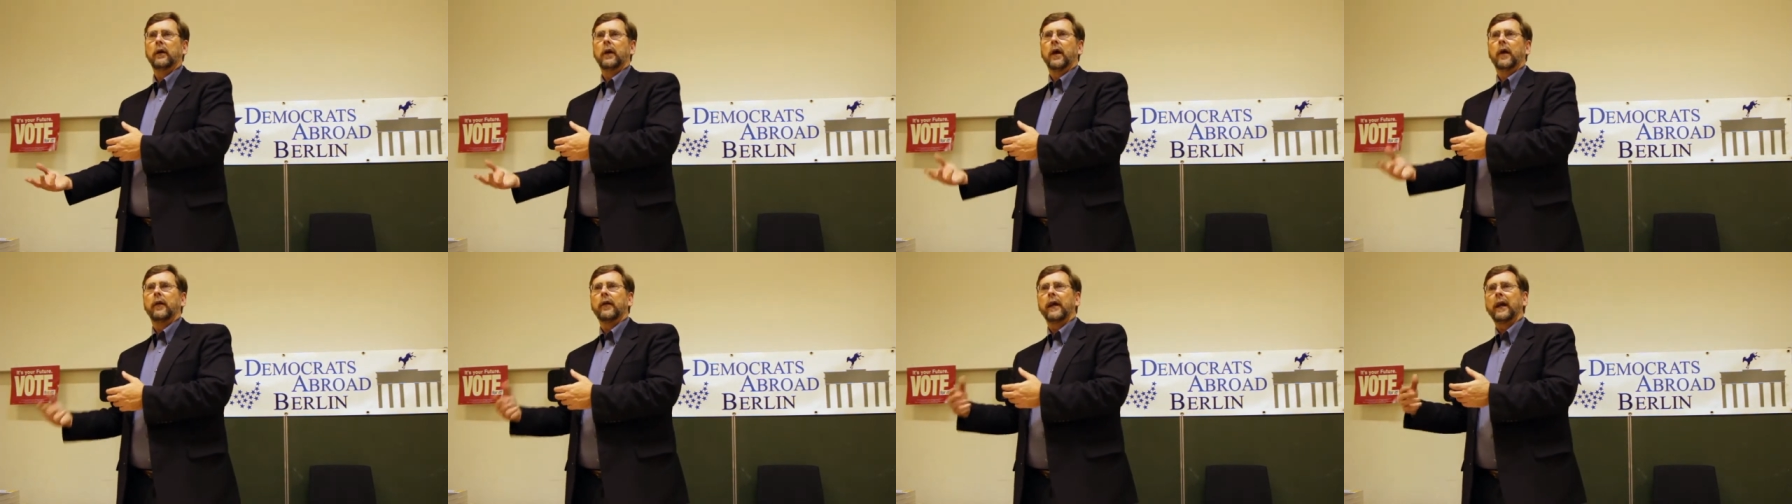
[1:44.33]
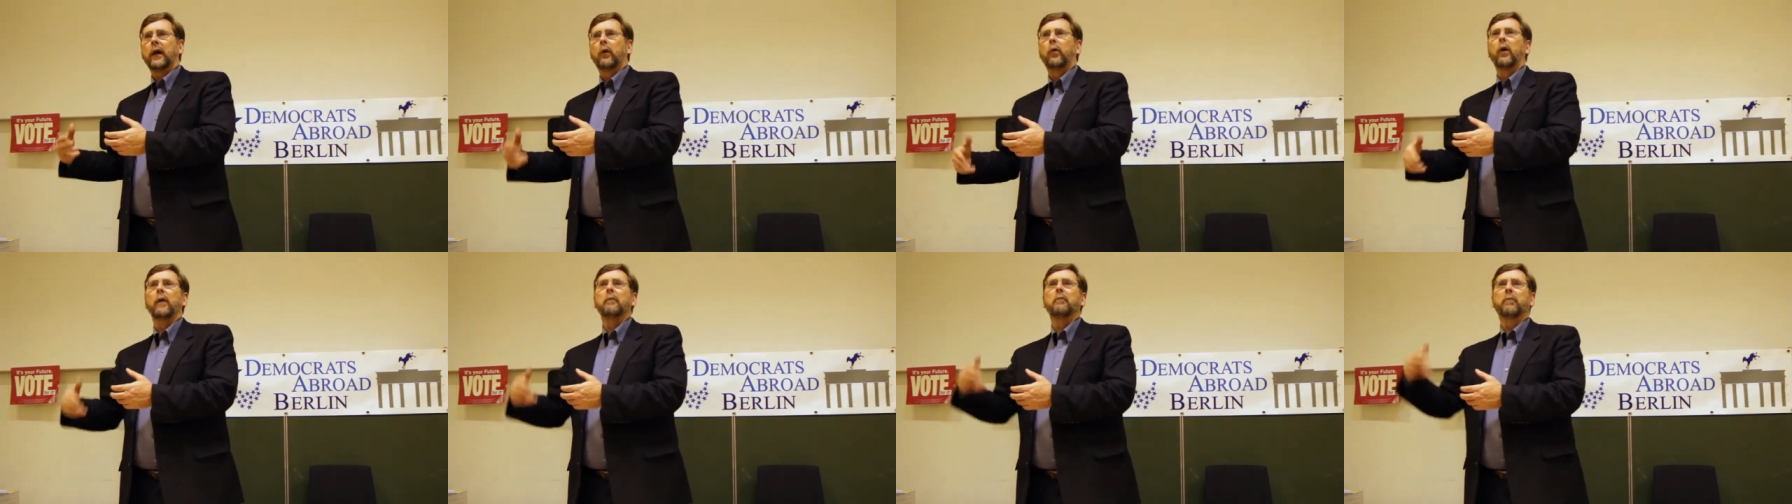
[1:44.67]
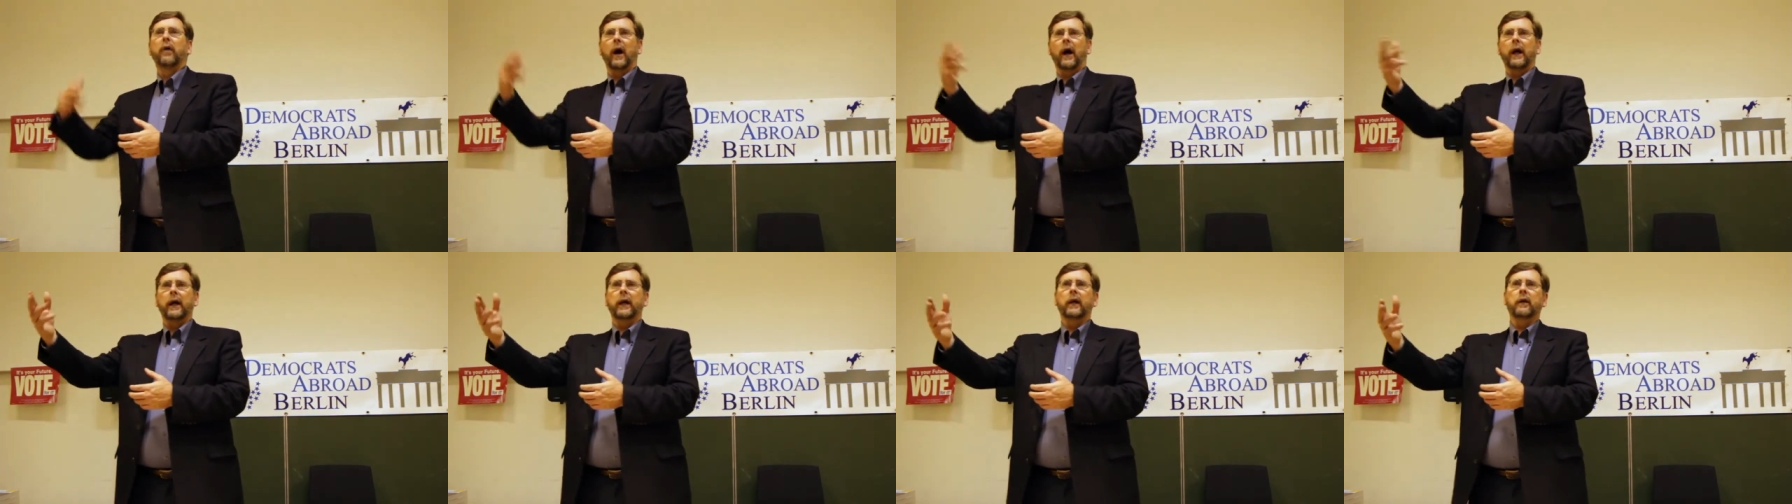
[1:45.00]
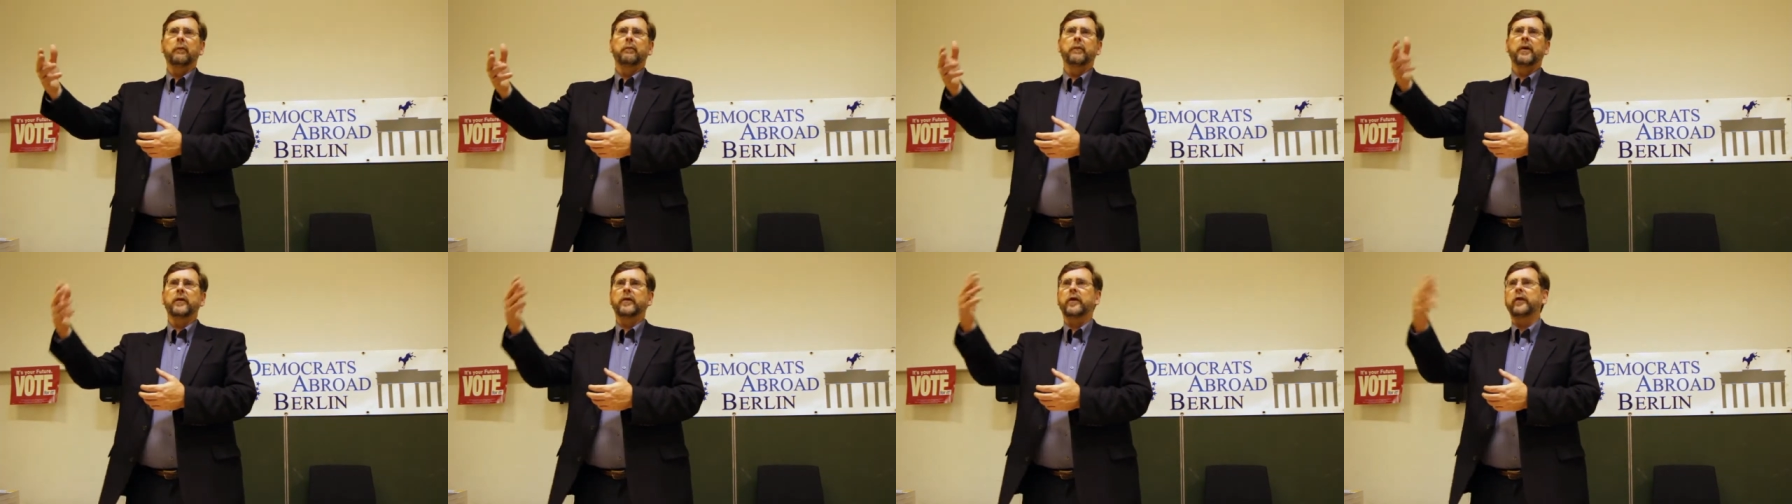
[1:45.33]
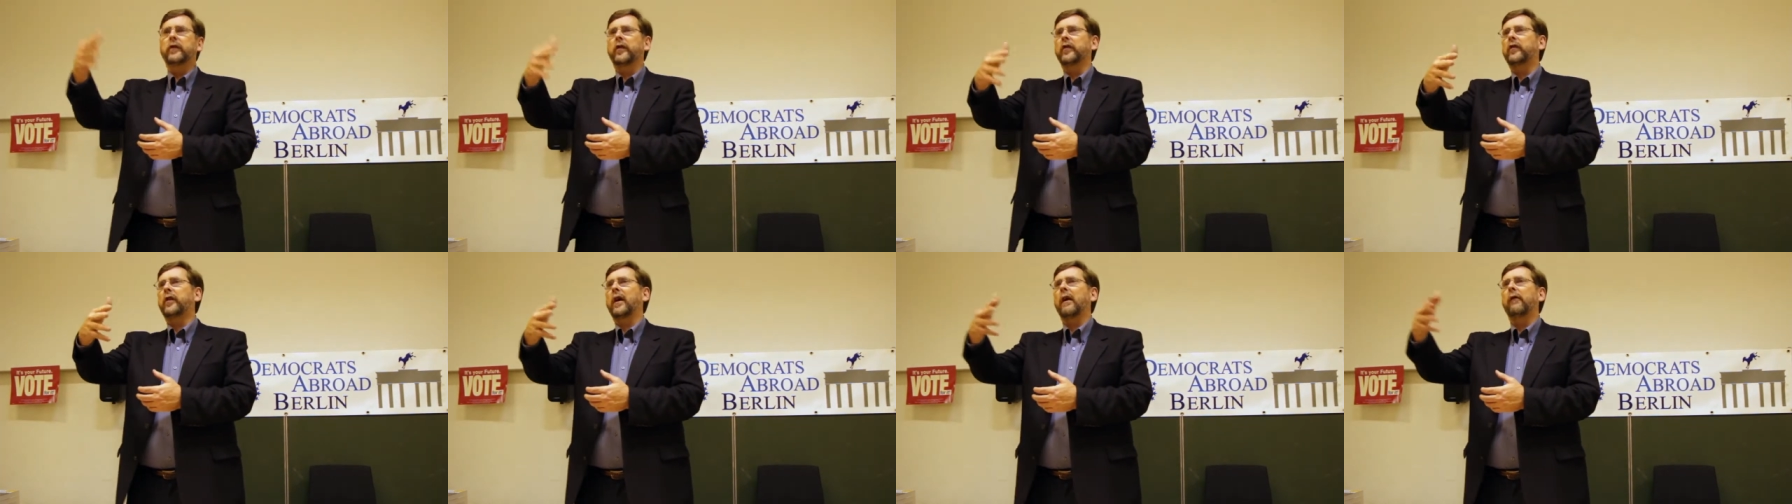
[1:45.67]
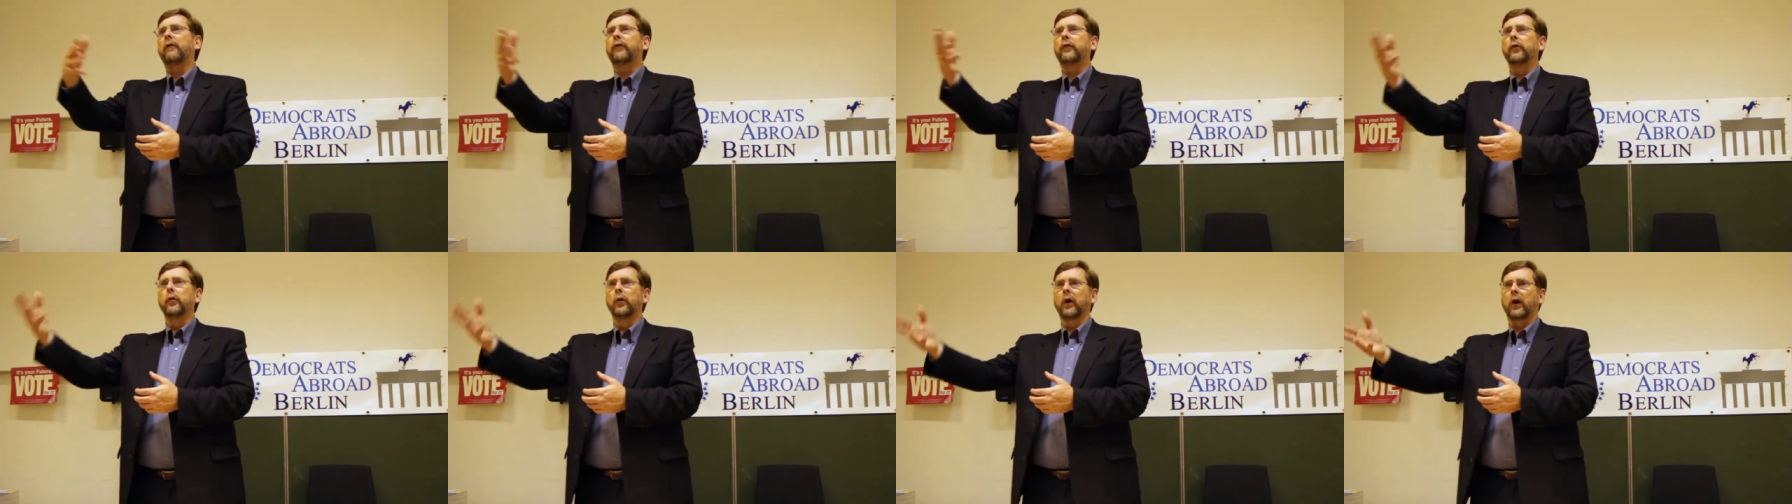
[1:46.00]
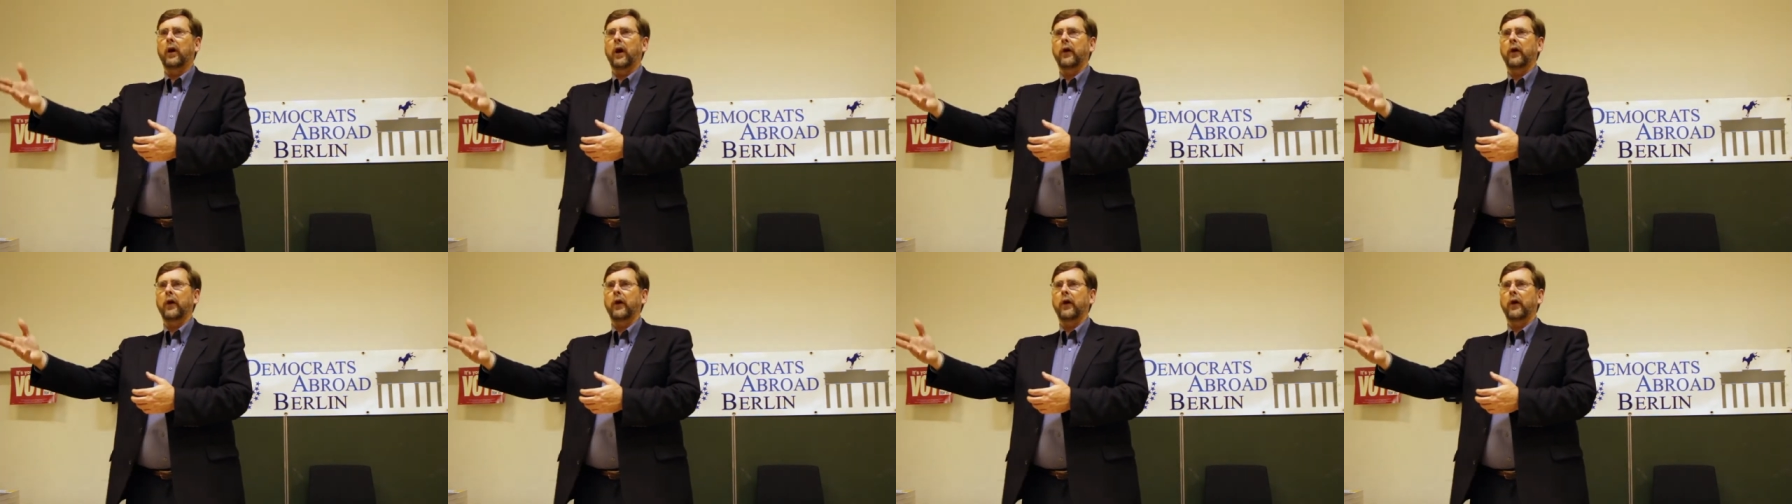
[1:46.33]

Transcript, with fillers: They quit buying. Businesses have fewer